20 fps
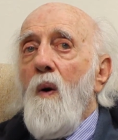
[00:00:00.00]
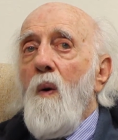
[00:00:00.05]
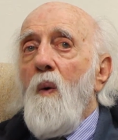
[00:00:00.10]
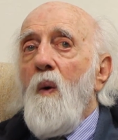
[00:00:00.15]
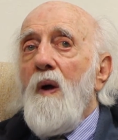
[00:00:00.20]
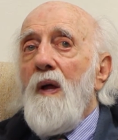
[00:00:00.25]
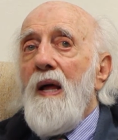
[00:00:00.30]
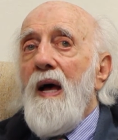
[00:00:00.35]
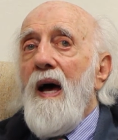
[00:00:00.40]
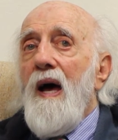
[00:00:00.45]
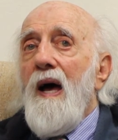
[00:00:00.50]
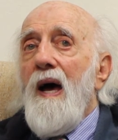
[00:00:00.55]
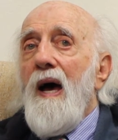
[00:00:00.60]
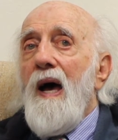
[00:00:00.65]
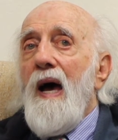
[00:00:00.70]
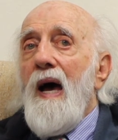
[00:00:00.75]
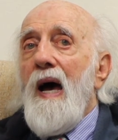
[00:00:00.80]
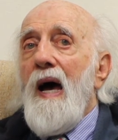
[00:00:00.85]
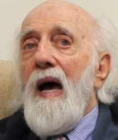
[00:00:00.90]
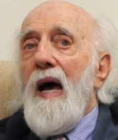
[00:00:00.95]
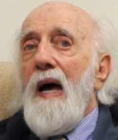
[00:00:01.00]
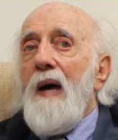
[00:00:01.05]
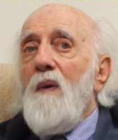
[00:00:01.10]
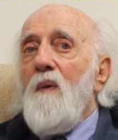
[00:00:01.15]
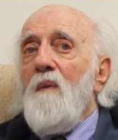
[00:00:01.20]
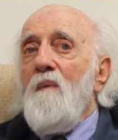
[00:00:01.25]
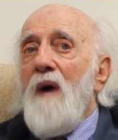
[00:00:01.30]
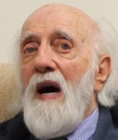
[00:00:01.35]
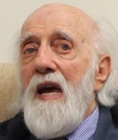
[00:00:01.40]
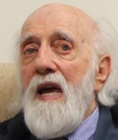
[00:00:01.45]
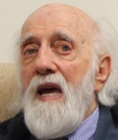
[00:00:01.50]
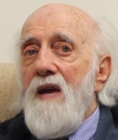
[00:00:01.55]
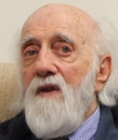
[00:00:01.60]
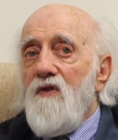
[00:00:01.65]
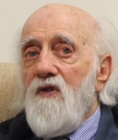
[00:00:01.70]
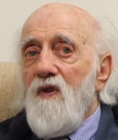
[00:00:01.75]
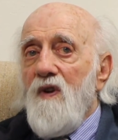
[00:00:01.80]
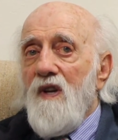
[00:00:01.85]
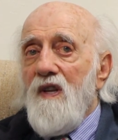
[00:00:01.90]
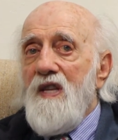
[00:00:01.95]
Well, my
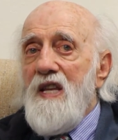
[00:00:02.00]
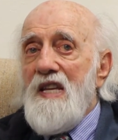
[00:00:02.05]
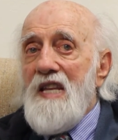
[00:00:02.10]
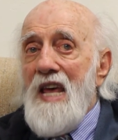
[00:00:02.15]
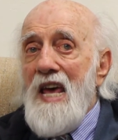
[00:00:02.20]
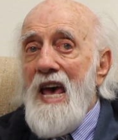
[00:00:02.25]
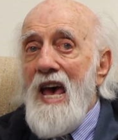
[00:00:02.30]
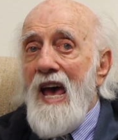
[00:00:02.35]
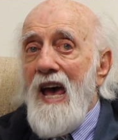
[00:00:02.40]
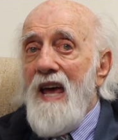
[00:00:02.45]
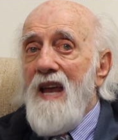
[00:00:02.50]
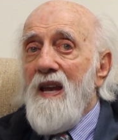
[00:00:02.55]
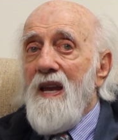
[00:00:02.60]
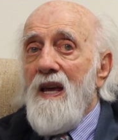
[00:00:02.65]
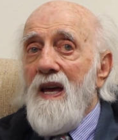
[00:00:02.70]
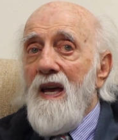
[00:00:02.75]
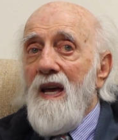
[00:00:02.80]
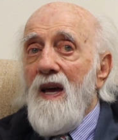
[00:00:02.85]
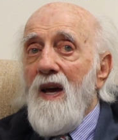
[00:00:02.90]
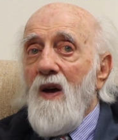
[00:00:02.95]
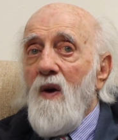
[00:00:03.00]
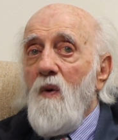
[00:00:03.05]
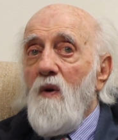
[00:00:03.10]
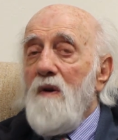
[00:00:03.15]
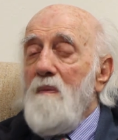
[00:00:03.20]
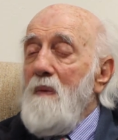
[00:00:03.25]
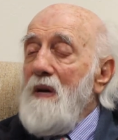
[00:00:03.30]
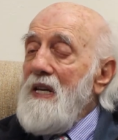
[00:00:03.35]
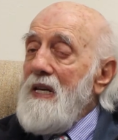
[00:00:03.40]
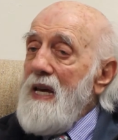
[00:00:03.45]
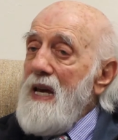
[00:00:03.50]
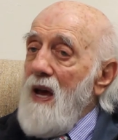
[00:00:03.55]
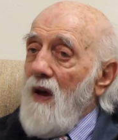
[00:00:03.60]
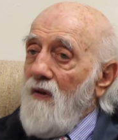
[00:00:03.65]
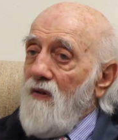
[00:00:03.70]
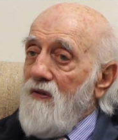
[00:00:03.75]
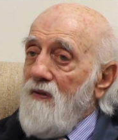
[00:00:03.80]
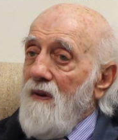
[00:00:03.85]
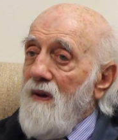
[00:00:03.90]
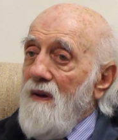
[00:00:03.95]
answer to that would be
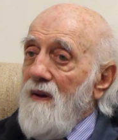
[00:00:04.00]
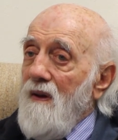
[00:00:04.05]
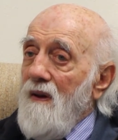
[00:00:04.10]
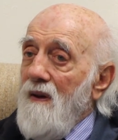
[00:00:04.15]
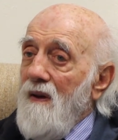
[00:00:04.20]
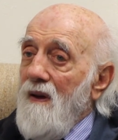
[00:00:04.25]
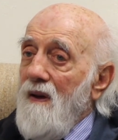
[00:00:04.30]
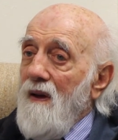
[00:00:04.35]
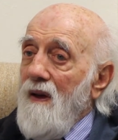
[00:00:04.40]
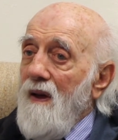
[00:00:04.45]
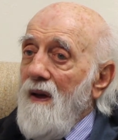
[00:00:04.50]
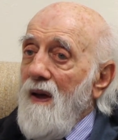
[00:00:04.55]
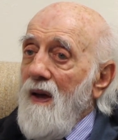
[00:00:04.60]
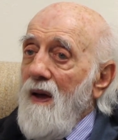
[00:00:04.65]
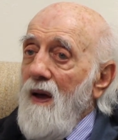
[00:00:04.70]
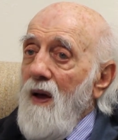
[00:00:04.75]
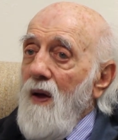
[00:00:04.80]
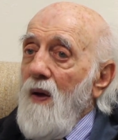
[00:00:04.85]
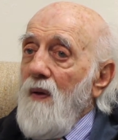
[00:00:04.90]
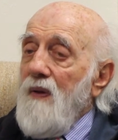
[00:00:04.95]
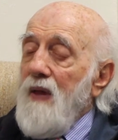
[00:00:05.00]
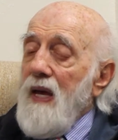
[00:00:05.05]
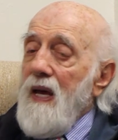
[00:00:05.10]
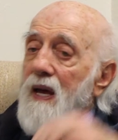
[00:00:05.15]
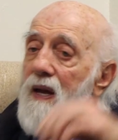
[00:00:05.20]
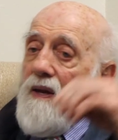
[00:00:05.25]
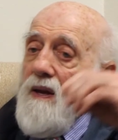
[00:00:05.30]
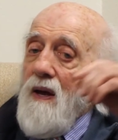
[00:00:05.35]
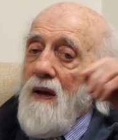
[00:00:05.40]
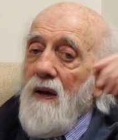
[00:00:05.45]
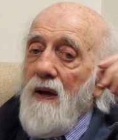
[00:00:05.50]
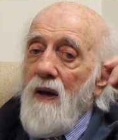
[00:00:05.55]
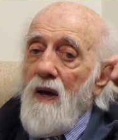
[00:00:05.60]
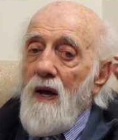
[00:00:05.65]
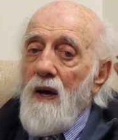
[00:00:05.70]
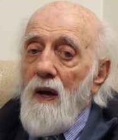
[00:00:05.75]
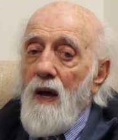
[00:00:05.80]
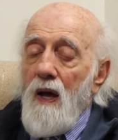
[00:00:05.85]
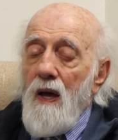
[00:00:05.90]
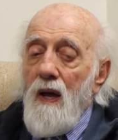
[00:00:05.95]
yes. That
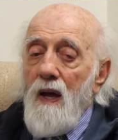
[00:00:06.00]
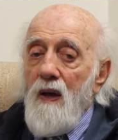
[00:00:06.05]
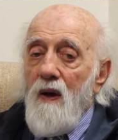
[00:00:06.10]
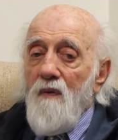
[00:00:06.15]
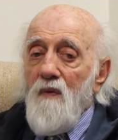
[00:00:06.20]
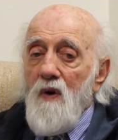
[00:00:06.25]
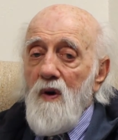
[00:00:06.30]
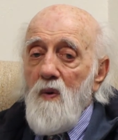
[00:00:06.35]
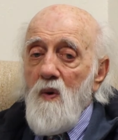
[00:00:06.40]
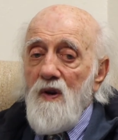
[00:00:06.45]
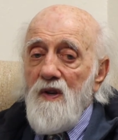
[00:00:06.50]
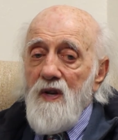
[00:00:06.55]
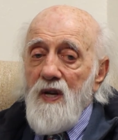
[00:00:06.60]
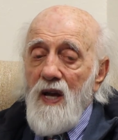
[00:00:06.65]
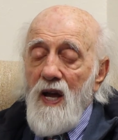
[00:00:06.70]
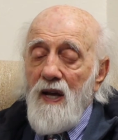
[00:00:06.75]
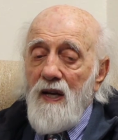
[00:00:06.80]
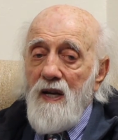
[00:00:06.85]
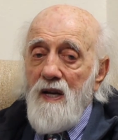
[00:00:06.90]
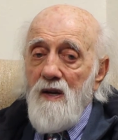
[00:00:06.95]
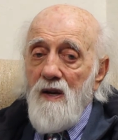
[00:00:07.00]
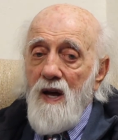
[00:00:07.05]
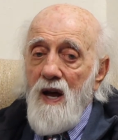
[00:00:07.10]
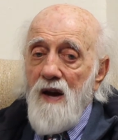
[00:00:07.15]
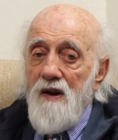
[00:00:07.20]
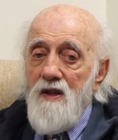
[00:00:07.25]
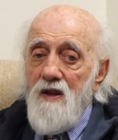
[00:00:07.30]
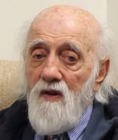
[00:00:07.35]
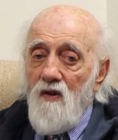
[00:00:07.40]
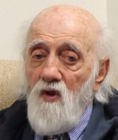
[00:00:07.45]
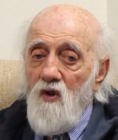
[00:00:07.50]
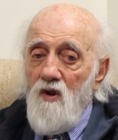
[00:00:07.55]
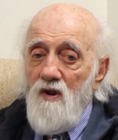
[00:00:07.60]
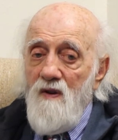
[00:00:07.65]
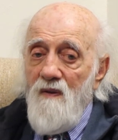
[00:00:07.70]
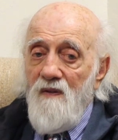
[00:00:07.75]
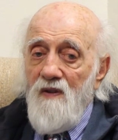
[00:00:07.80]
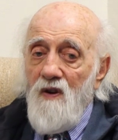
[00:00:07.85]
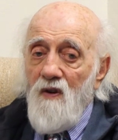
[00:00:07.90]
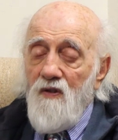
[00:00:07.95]
if we were taken out of the
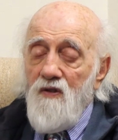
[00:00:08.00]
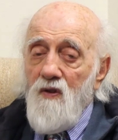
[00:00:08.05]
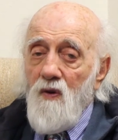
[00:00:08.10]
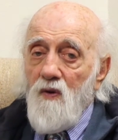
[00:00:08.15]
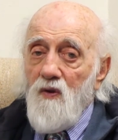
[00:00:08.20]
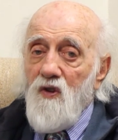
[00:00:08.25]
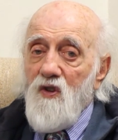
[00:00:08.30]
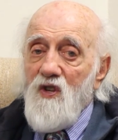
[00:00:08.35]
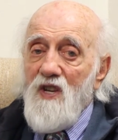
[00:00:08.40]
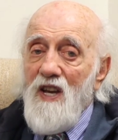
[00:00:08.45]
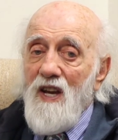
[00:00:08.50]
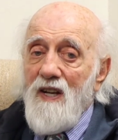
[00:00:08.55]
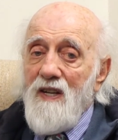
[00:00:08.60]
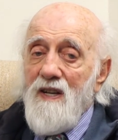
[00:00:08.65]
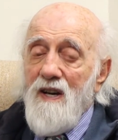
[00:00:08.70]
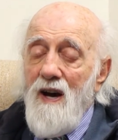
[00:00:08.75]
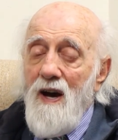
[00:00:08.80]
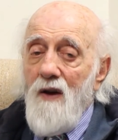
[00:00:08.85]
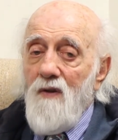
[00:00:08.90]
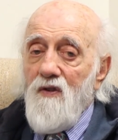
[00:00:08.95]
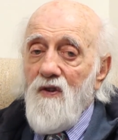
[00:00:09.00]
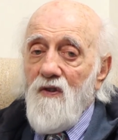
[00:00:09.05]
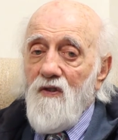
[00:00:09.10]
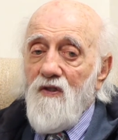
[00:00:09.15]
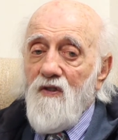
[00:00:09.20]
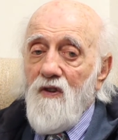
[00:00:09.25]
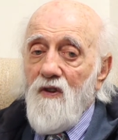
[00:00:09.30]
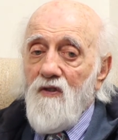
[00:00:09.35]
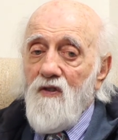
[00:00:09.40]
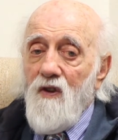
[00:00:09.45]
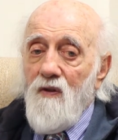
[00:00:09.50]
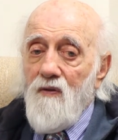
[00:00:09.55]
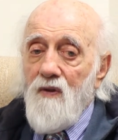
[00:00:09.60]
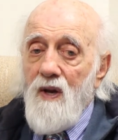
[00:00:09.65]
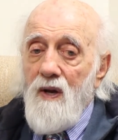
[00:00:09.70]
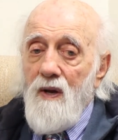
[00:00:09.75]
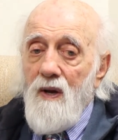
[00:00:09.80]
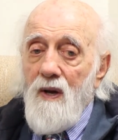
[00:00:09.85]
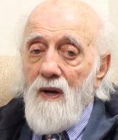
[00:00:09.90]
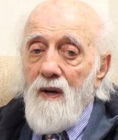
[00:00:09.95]
universal sea of consciousness, as
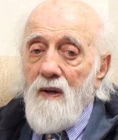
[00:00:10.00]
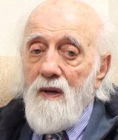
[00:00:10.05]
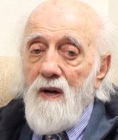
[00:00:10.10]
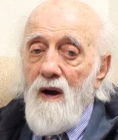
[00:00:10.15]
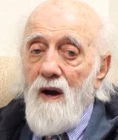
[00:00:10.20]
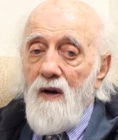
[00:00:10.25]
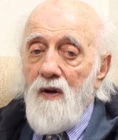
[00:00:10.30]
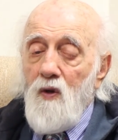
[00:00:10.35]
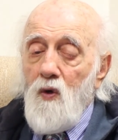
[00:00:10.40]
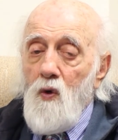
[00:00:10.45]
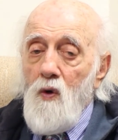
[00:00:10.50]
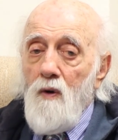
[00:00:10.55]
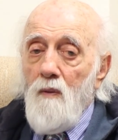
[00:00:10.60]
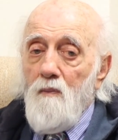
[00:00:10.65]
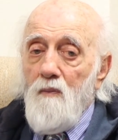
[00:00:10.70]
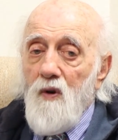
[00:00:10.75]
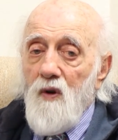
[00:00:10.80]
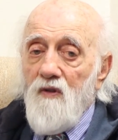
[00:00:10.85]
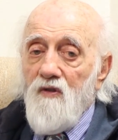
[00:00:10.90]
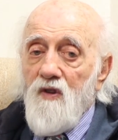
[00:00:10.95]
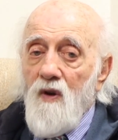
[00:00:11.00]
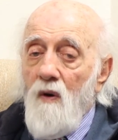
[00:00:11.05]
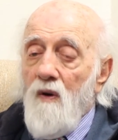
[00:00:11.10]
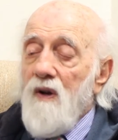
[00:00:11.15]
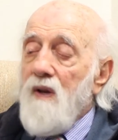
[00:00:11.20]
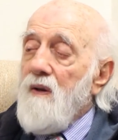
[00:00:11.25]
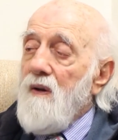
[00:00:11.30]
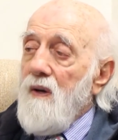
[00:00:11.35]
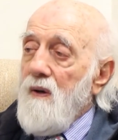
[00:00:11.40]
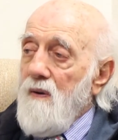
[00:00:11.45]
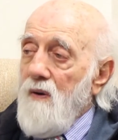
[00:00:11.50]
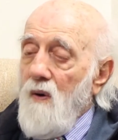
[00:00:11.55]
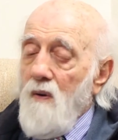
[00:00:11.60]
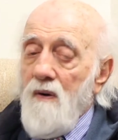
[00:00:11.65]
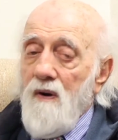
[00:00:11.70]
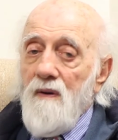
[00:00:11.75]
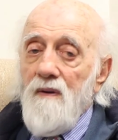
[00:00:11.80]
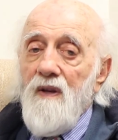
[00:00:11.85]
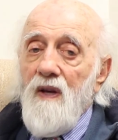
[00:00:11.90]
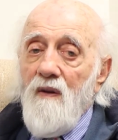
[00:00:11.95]
Carl Jung puts, or in
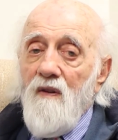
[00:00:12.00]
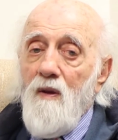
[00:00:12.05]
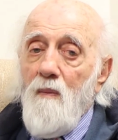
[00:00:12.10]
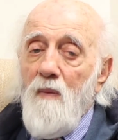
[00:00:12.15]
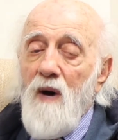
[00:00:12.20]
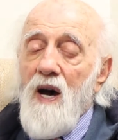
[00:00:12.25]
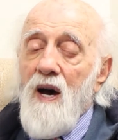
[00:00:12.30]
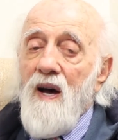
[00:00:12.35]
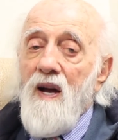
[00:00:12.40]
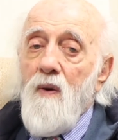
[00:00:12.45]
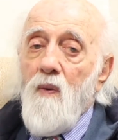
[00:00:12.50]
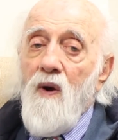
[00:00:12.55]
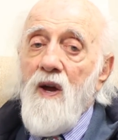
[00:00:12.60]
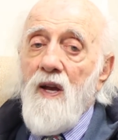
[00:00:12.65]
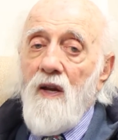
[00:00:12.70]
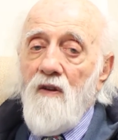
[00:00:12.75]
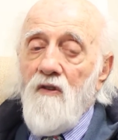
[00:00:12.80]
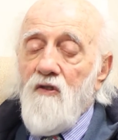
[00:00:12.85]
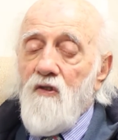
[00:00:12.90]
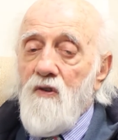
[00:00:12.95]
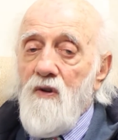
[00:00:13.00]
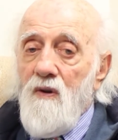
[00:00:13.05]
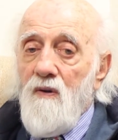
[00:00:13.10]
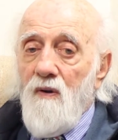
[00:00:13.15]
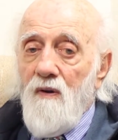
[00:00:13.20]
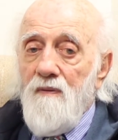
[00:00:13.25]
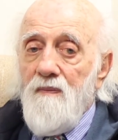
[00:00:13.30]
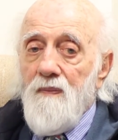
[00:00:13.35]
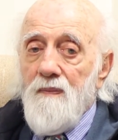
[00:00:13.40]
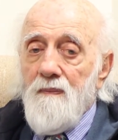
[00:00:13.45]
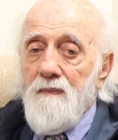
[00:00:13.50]
the Baha'i writings too,